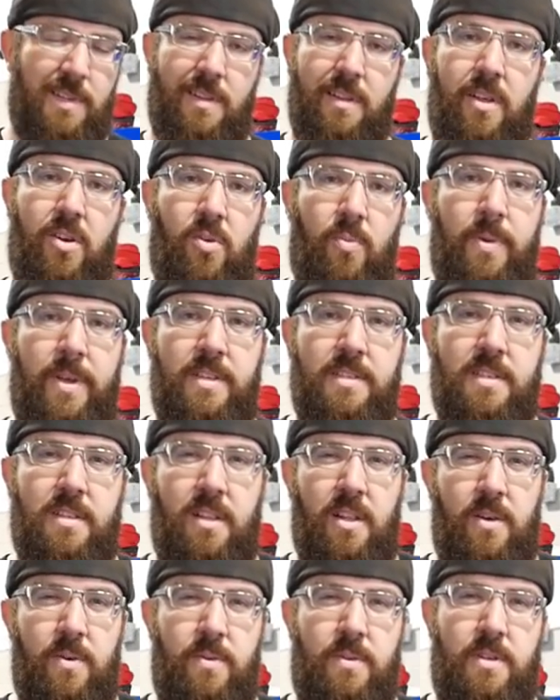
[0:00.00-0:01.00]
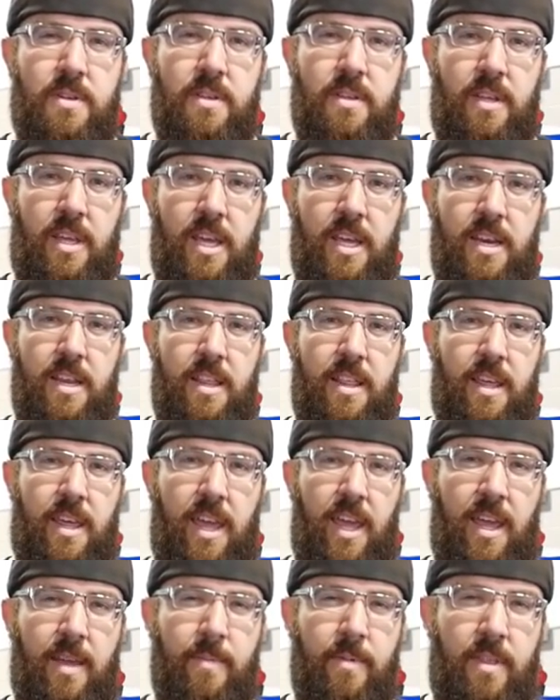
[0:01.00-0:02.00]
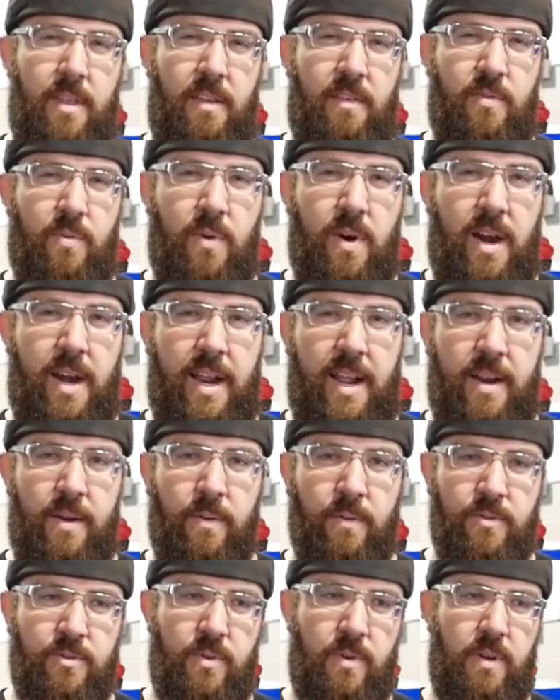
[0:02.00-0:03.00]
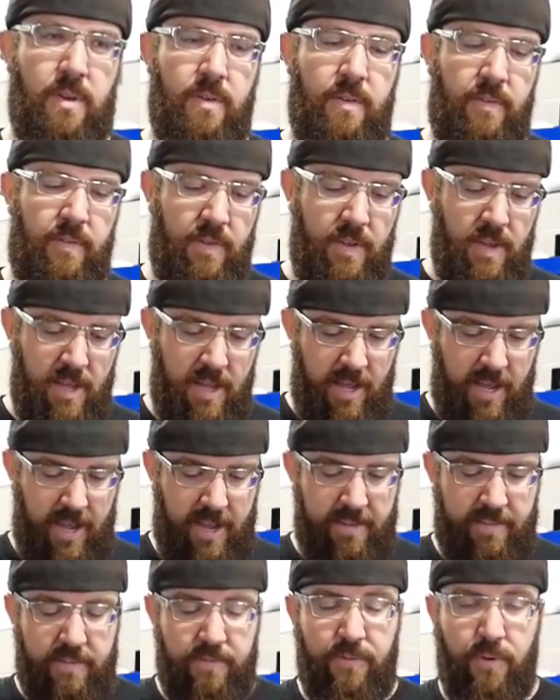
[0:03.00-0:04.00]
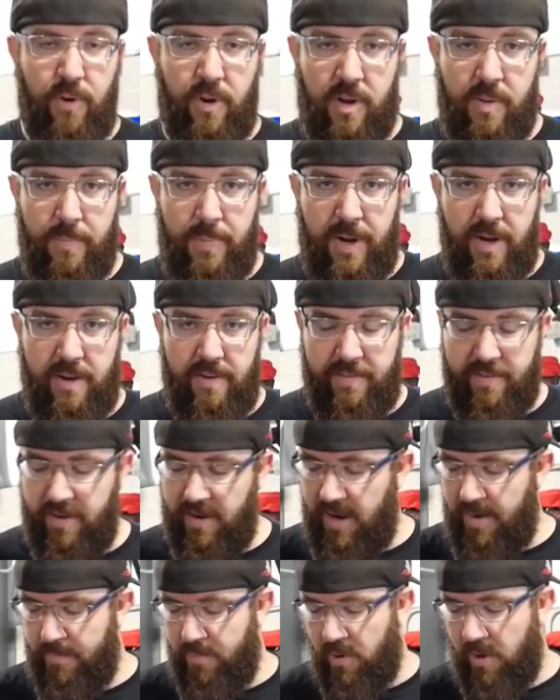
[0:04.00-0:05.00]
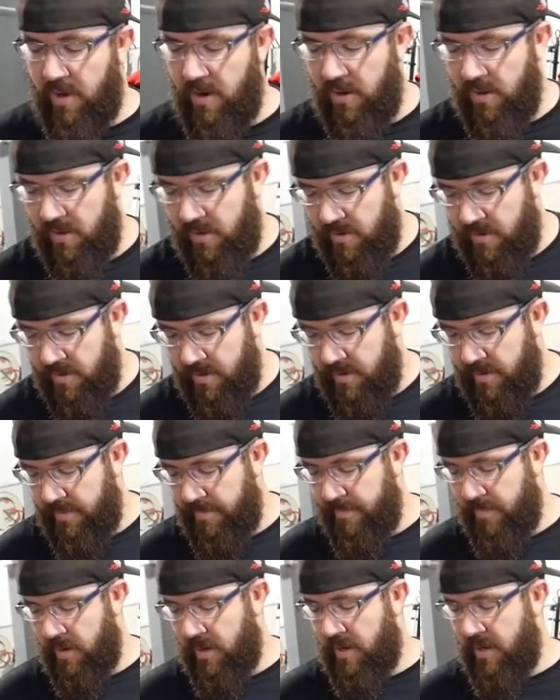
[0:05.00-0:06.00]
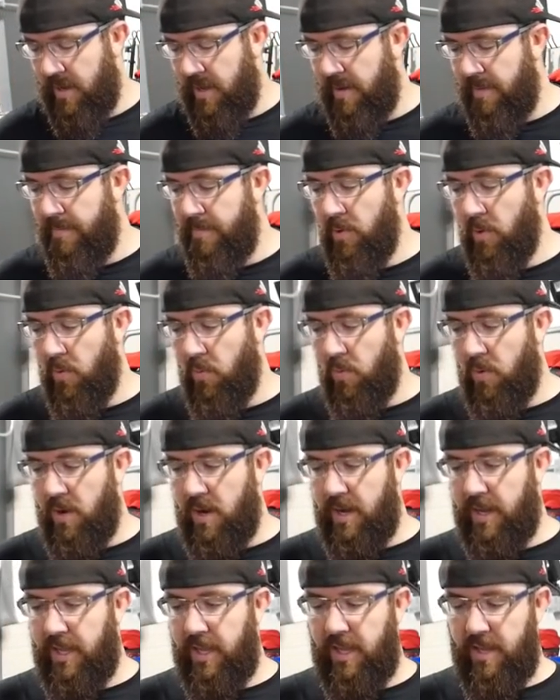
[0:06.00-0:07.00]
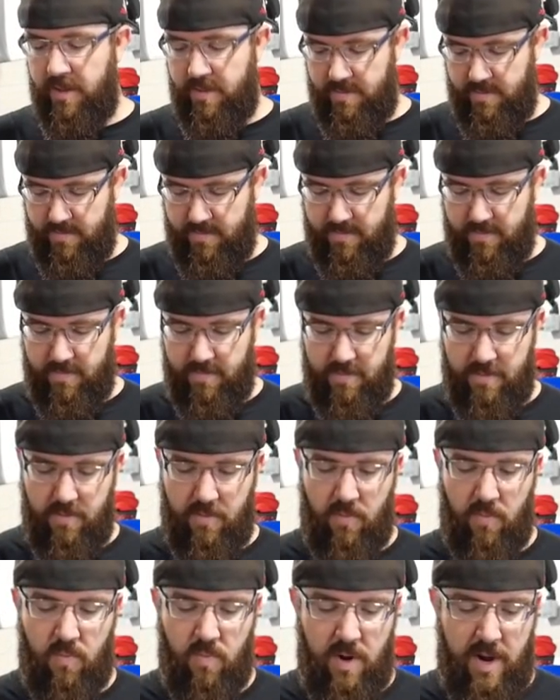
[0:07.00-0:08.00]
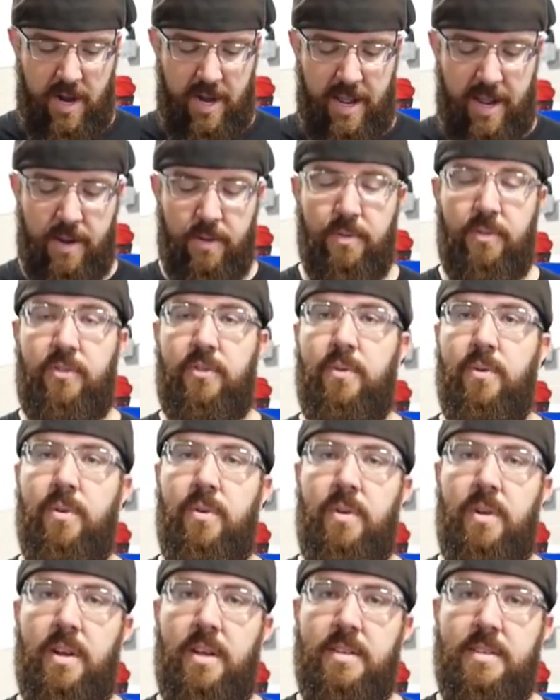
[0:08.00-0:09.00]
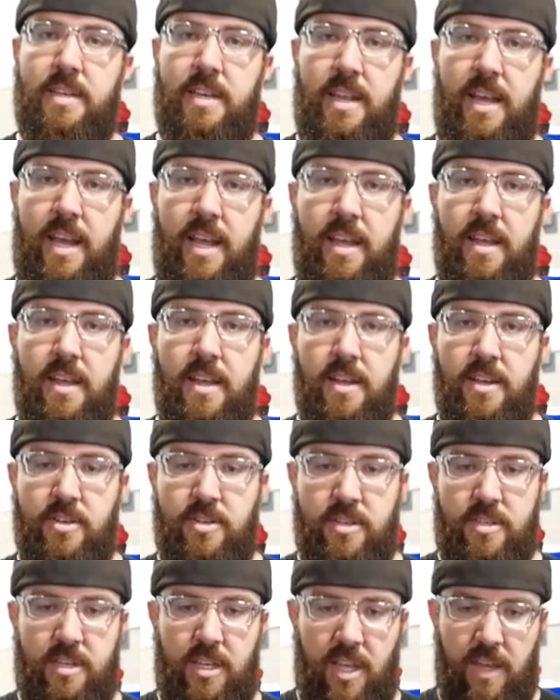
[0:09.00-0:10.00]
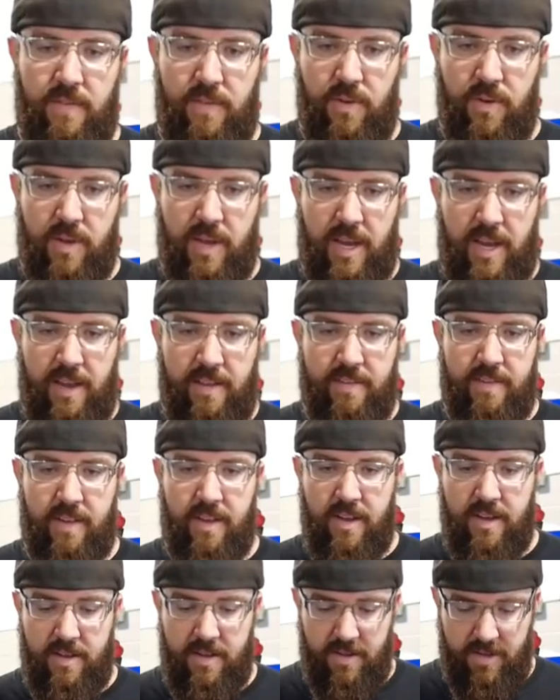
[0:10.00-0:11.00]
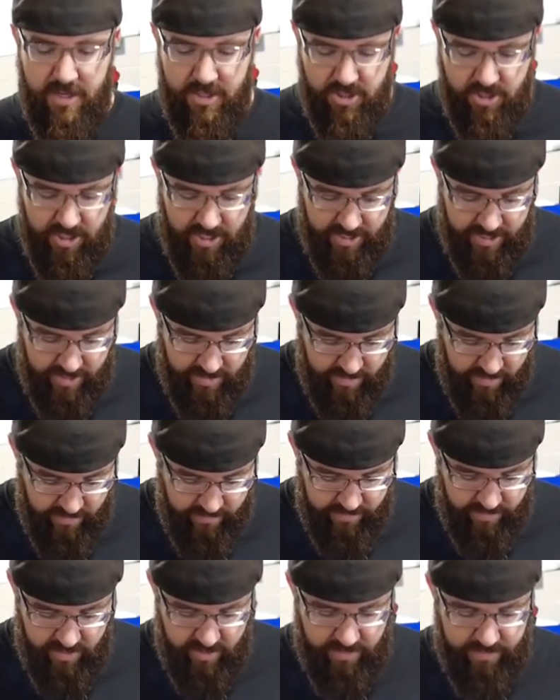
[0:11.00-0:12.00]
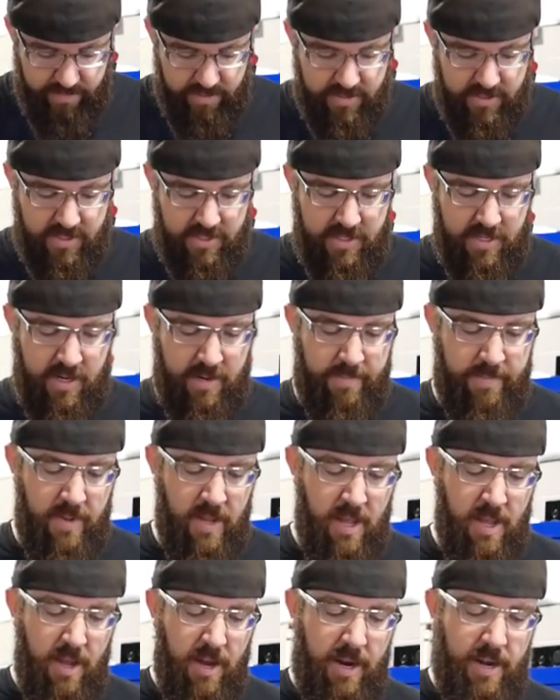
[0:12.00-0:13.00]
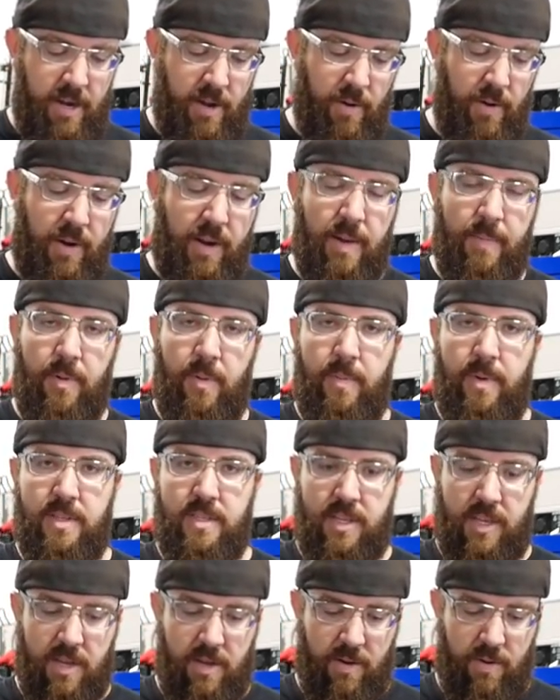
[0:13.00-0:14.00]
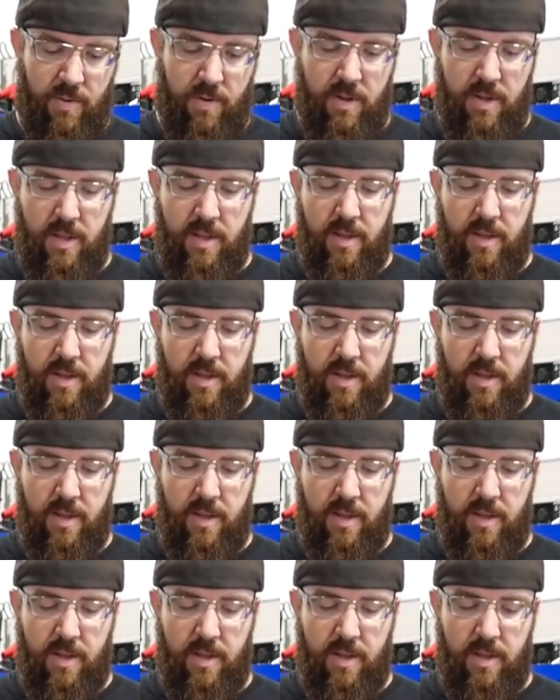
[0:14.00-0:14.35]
a little bit slow to get into the game of these right angle drills. As for comparison, I brought along my Milwaukee right angle screw gun today, just to give you guys a check out of the differences in them. I know a couple months ago,